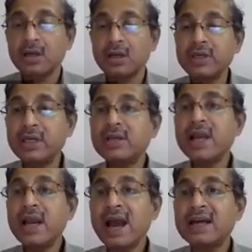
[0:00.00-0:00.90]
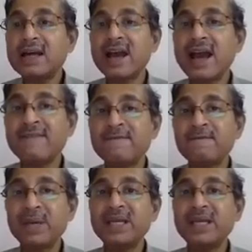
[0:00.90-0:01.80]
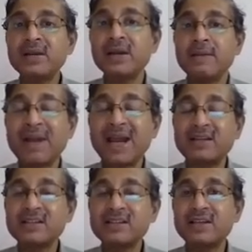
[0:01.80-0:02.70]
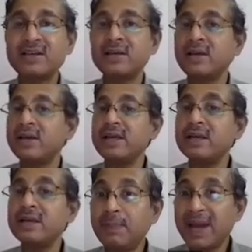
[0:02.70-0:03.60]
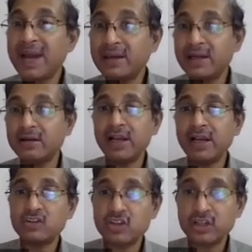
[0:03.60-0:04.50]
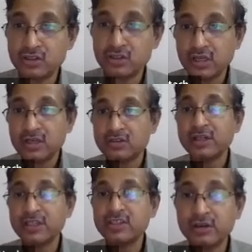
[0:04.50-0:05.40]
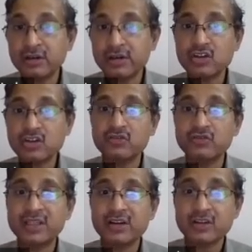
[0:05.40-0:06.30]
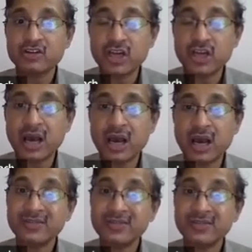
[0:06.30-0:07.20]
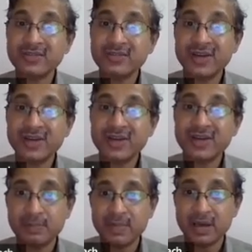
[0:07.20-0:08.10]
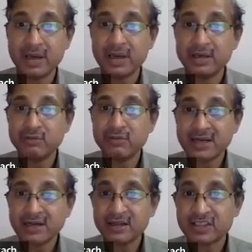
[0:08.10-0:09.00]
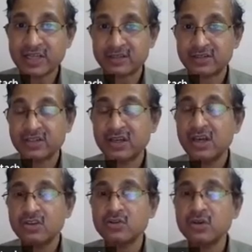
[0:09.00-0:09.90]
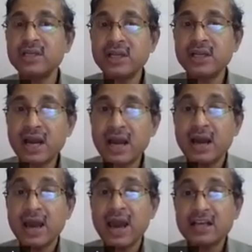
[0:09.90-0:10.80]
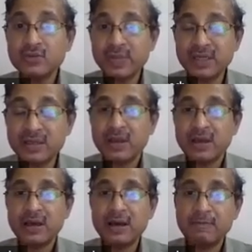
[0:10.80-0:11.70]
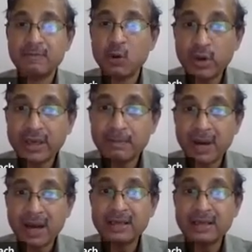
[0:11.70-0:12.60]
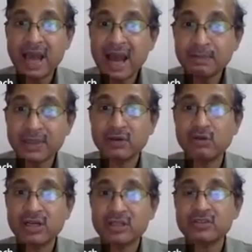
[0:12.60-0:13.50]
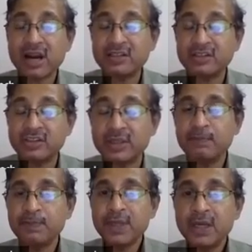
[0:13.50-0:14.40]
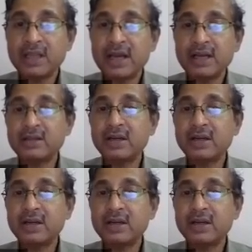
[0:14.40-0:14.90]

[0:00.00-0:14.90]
India have been practicing independent relations, strategic relations with Russia as well as in the United States. So India has been going by that particular strategy that